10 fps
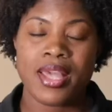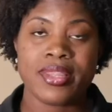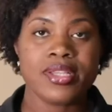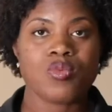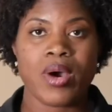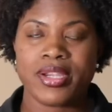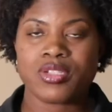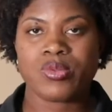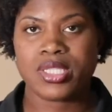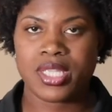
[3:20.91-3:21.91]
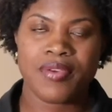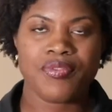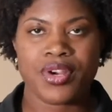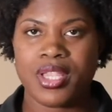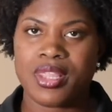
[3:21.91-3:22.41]
and these wires will stand
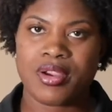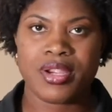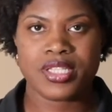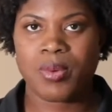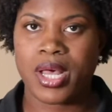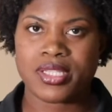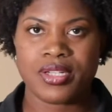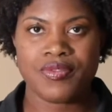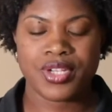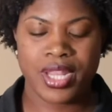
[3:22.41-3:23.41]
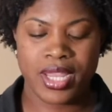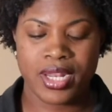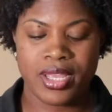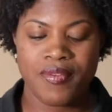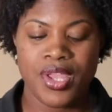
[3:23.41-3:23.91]
for either it's positive or
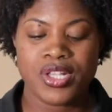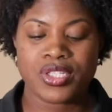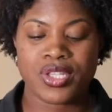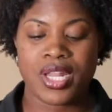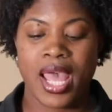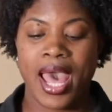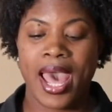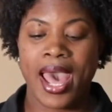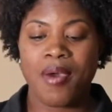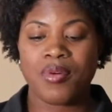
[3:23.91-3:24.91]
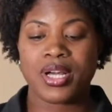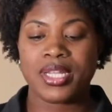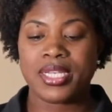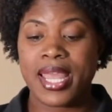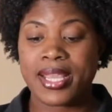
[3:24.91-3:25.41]
negative. So I will
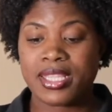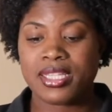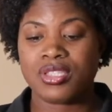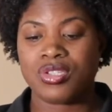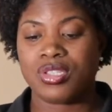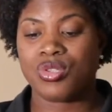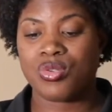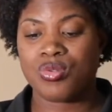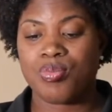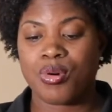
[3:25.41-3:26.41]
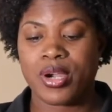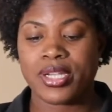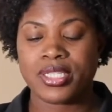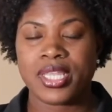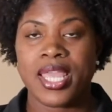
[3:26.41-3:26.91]
connect it to the two
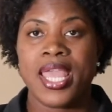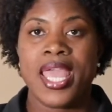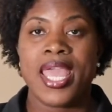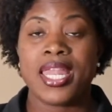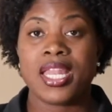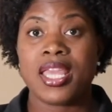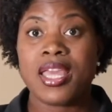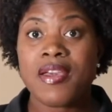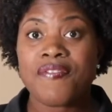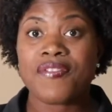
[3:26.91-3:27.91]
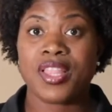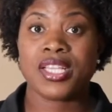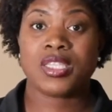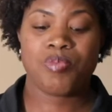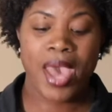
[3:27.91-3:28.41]
ports and if
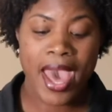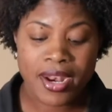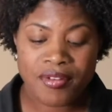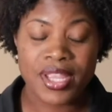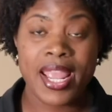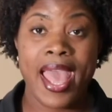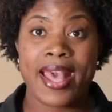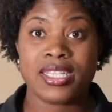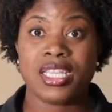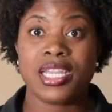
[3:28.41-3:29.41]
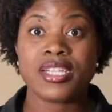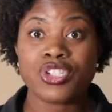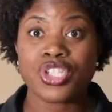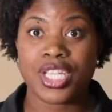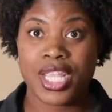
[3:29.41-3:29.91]
this battery has
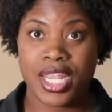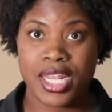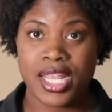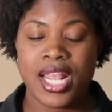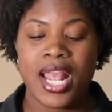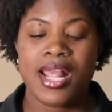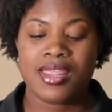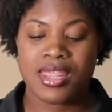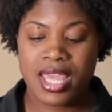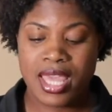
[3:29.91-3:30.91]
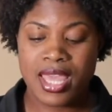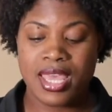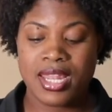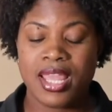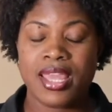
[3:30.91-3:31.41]
energy in it,
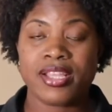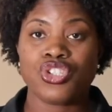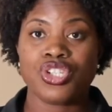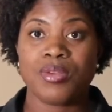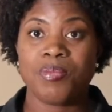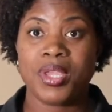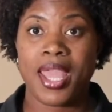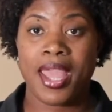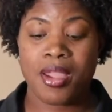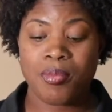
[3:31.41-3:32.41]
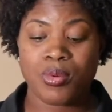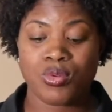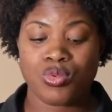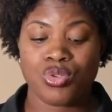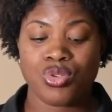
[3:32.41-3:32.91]
then it should be
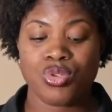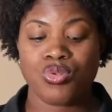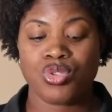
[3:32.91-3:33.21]
able to